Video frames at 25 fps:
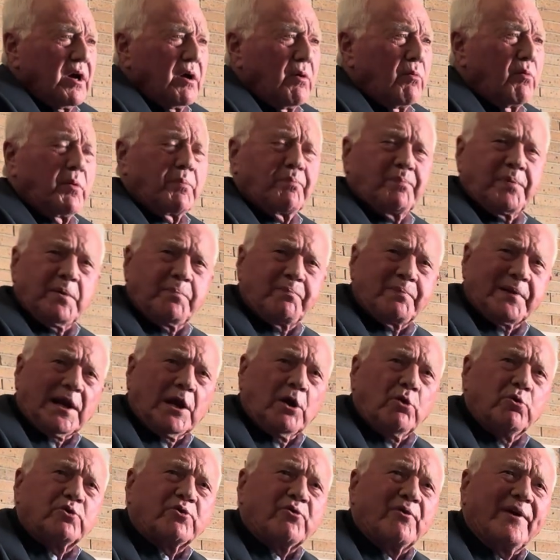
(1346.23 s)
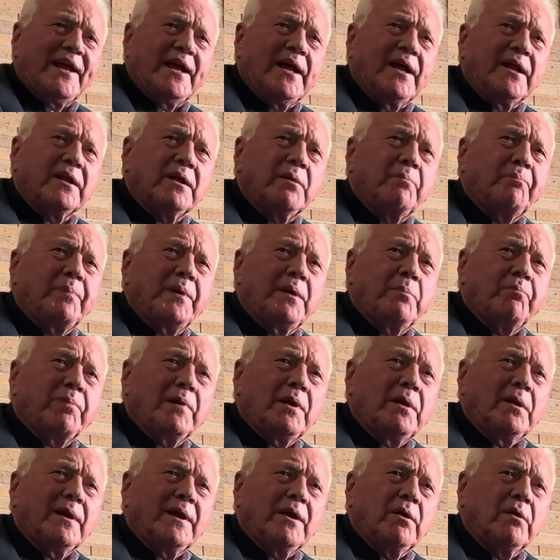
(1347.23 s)
would be below 300
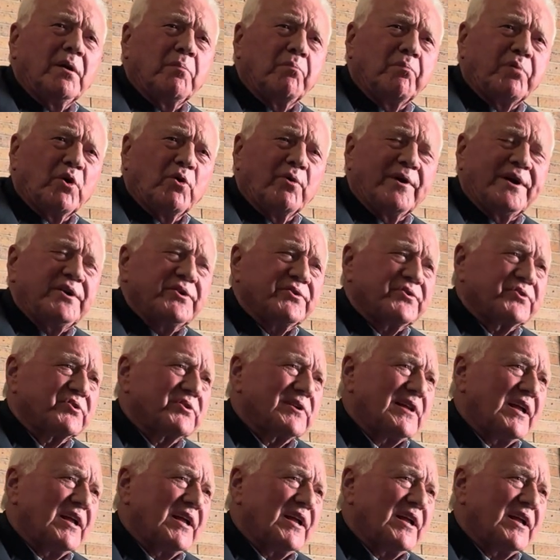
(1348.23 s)
people, employees.